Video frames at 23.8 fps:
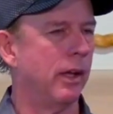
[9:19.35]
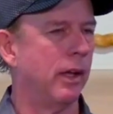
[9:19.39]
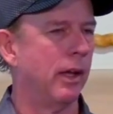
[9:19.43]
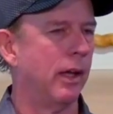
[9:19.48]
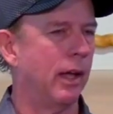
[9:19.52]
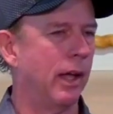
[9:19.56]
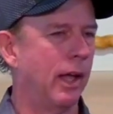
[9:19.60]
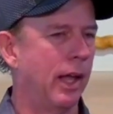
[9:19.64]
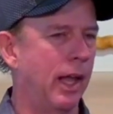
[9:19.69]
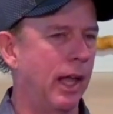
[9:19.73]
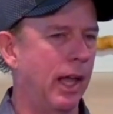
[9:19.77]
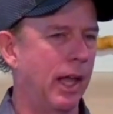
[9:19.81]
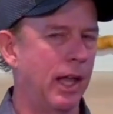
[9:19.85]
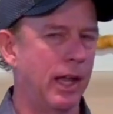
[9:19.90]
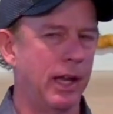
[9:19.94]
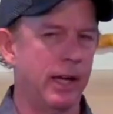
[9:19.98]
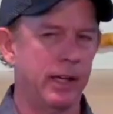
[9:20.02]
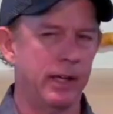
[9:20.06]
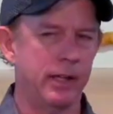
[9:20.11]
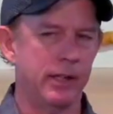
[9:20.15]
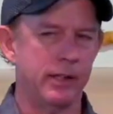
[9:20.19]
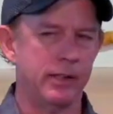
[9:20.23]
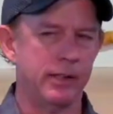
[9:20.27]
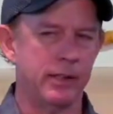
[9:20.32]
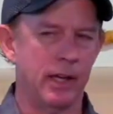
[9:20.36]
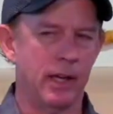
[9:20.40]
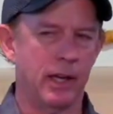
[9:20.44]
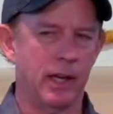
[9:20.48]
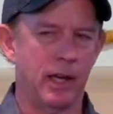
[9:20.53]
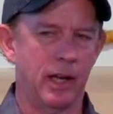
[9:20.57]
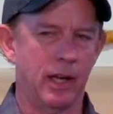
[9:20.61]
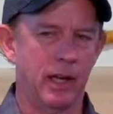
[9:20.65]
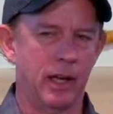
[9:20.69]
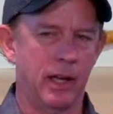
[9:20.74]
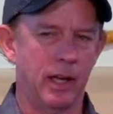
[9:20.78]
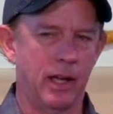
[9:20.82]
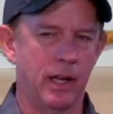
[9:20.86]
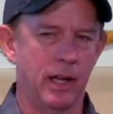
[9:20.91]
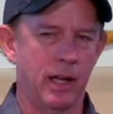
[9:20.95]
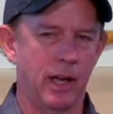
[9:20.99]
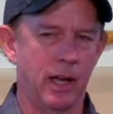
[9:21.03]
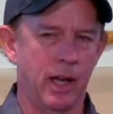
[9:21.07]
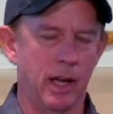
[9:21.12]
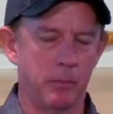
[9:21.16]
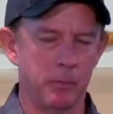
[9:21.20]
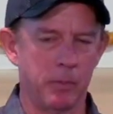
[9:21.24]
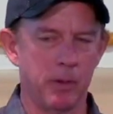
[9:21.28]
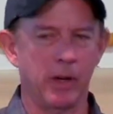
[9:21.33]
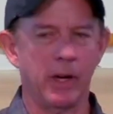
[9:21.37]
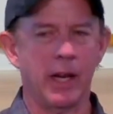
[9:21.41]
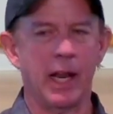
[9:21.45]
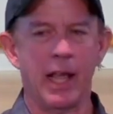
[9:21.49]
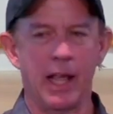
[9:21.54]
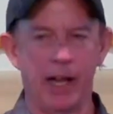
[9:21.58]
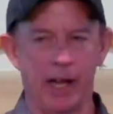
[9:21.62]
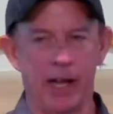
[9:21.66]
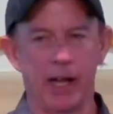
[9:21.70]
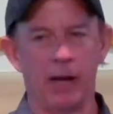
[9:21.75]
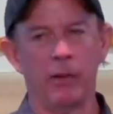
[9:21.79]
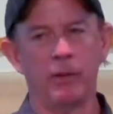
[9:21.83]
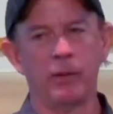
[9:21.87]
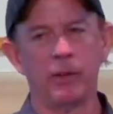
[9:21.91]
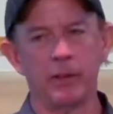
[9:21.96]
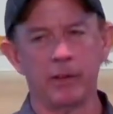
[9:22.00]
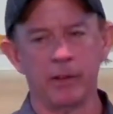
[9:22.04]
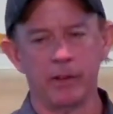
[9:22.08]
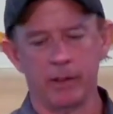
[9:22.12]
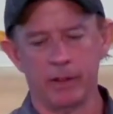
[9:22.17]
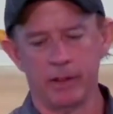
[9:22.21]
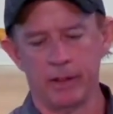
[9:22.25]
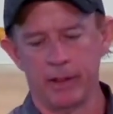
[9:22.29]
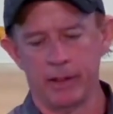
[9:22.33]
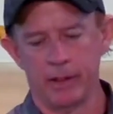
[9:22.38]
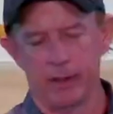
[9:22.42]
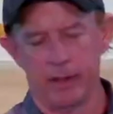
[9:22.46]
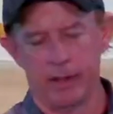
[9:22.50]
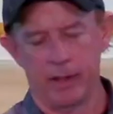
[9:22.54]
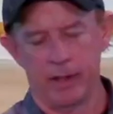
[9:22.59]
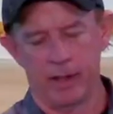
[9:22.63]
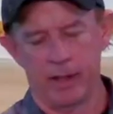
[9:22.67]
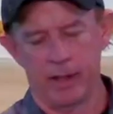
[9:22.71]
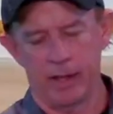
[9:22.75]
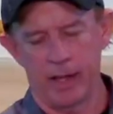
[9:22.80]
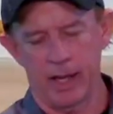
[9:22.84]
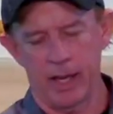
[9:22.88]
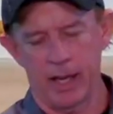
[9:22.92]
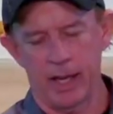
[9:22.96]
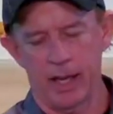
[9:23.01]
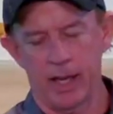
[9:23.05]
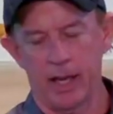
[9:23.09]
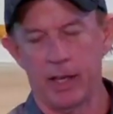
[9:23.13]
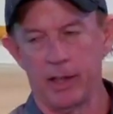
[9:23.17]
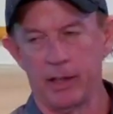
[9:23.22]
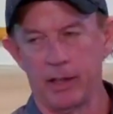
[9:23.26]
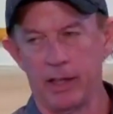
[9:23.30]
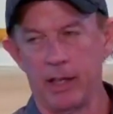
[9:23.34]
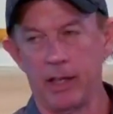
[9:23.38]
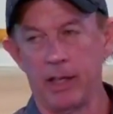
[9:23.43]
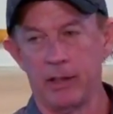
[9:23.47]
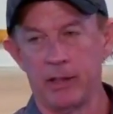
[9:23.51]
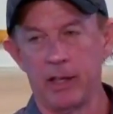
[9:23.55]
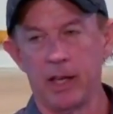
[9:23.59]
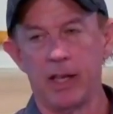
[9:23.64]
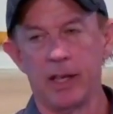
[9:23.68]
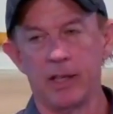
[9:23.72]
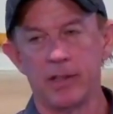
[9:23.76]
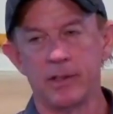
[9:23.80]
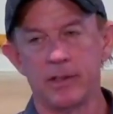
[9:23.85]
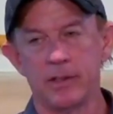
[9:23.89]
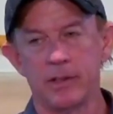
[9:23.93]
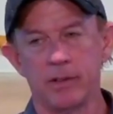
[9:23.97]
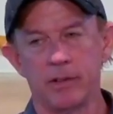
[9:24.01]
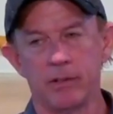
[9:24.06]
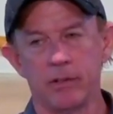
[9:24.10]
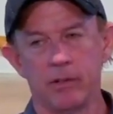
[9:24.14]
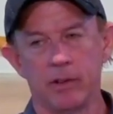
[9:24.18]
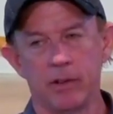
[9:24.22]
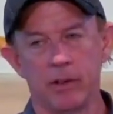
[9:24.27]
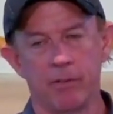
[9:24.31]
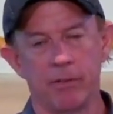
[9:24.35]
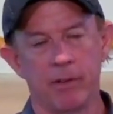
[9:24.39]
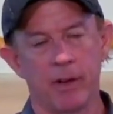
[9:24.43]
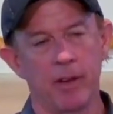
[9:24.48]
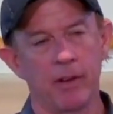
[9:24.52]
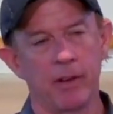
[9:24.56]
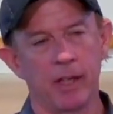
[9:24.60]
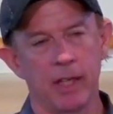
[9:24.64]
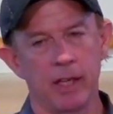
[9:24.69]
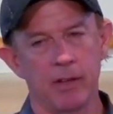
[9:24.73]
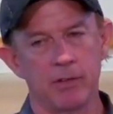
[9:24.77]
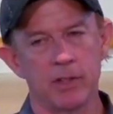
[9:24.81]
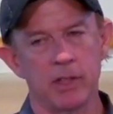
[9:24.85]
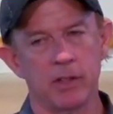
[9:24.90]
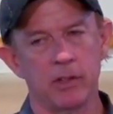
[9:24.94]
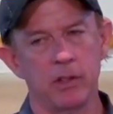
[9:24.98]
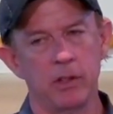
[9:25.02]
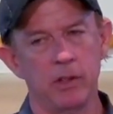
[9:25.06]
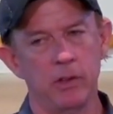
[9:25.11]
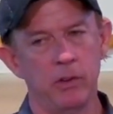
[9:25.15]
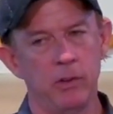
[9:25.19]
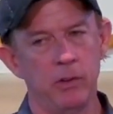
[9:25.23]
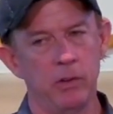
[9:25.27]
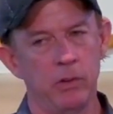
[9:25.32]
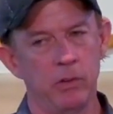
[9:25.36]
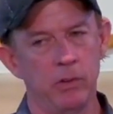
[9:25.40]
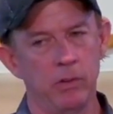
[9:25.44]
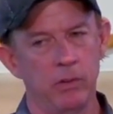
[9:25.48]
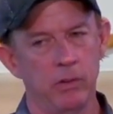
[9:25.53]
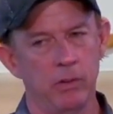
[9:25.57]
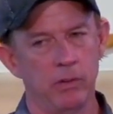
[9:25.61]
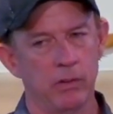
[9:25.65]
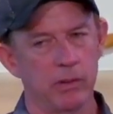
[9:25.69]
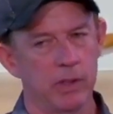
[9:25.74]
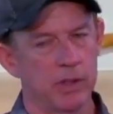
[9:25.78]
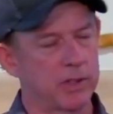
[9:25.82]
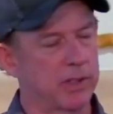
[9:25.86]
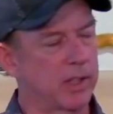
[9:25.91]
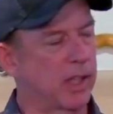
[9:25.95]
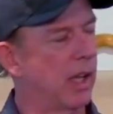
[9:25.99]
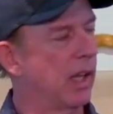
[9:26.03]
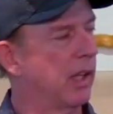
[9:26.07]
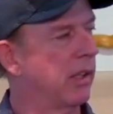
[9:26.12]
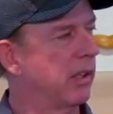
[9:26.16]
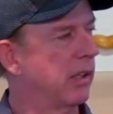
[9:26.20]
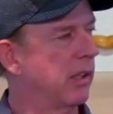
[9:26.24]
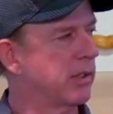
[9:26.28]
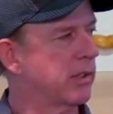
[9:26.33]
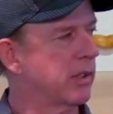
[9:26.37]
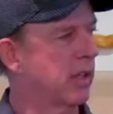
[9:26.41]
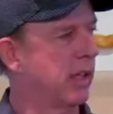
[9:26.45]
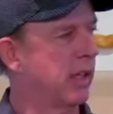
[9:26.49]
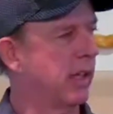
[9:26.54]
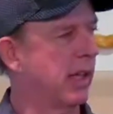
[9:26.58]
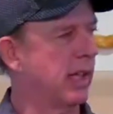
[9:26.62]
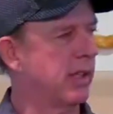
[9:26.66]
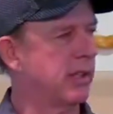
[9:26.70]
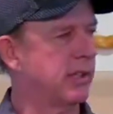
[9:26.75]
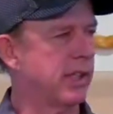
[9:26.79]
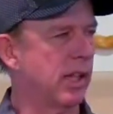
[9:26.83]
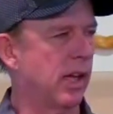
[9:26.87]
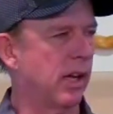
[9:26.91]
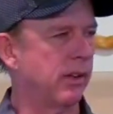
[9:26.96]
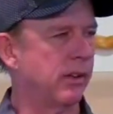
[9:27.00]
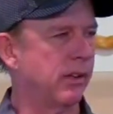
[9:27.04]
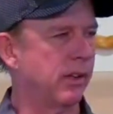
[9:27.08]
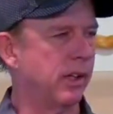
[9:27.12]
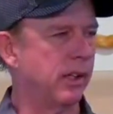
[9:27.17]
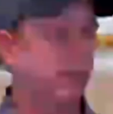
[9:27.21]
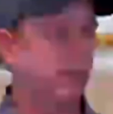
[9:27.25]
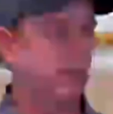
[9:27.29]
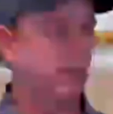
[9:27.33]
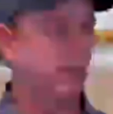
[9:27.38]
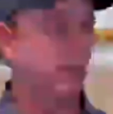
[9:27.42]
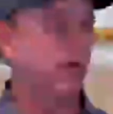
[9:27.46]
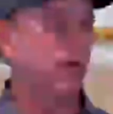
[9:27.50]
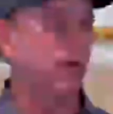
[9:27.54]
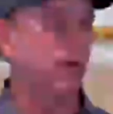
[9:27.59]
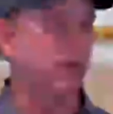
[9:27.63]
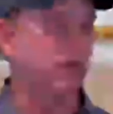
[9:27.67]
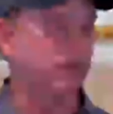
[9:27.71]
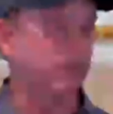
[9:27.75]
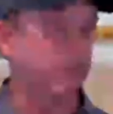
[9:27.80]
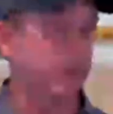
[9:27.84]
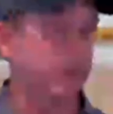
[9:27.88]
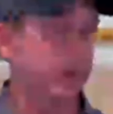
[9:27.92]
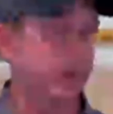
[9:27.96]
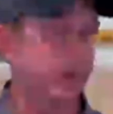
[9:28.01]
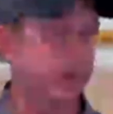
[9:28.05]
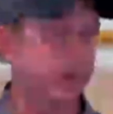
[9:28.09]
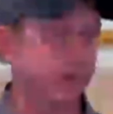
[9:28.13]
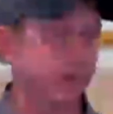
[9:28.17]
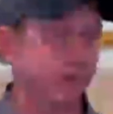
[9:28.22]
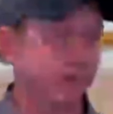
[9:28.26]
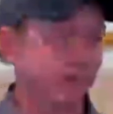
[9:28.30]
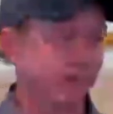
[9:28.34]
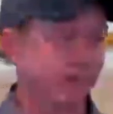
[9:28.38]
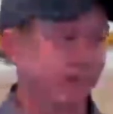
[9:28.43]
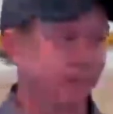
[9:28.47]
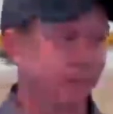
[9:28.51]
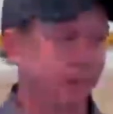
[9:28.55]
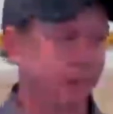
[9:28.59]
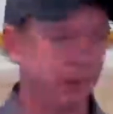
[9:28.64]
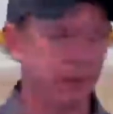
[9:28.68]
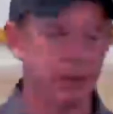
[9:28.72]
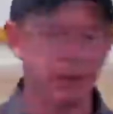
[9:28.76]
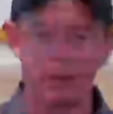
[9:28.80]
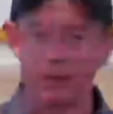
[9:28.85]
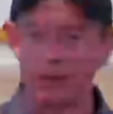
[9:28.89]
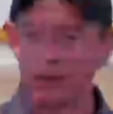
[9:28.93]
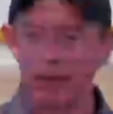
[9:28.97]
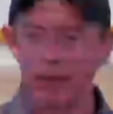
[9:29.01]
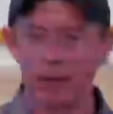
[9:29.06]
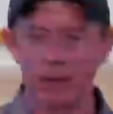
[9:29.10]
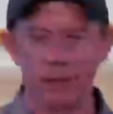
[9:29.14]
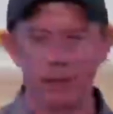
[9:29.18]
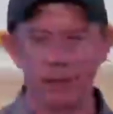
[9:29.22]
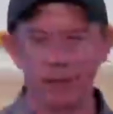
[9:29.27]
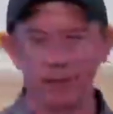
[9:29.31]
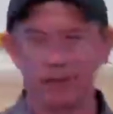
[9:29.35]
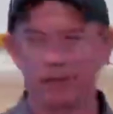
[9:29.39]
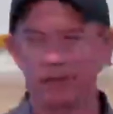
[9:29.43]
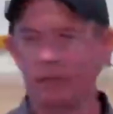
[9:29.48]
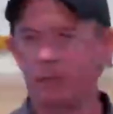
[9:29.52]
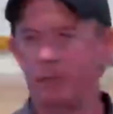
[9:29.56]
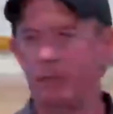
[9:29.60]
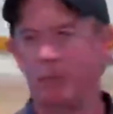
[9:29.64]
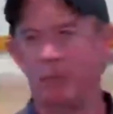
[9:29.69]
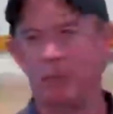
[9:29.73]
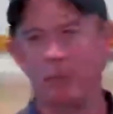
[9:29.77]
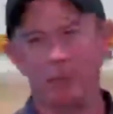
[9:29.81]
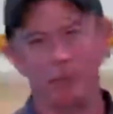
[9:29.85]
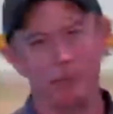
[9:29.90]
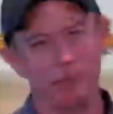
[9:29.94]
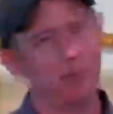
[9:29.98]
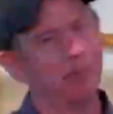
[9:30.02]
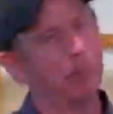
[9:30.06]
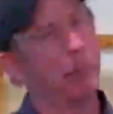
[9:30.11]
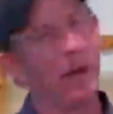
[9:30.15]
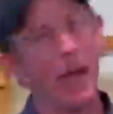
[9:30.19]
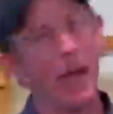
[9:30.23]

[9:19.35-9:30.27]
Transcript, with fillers: and I'm going to head out. And he does. The father gives it to the son, the son heads out, and he squanders it, right? On bad